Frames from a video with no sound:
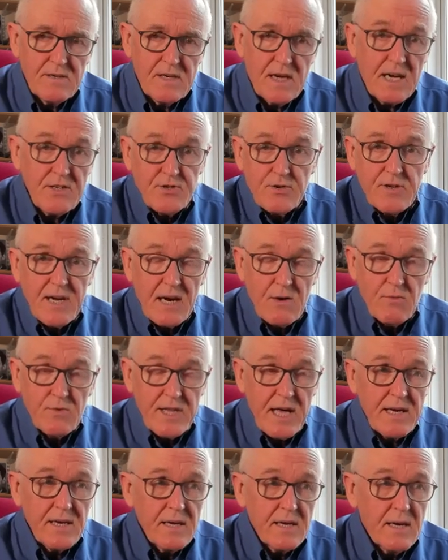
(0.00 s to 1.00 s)
as you get with
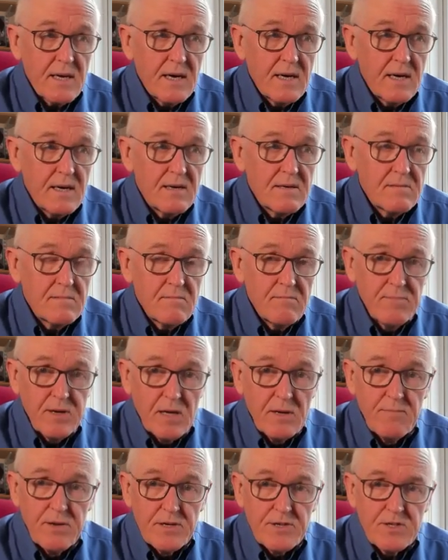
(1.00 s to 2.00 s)
any
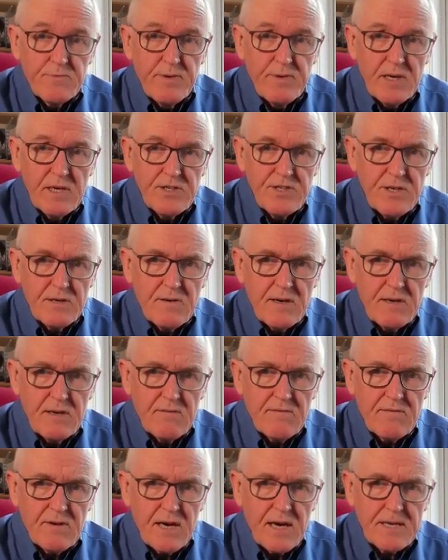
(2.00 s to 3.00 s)
blood spillage, in
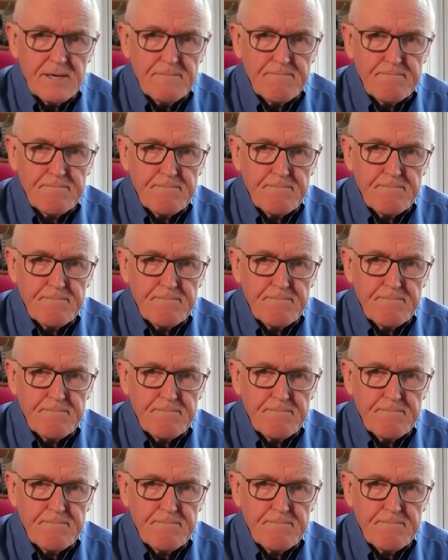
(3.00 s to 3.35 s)
fact.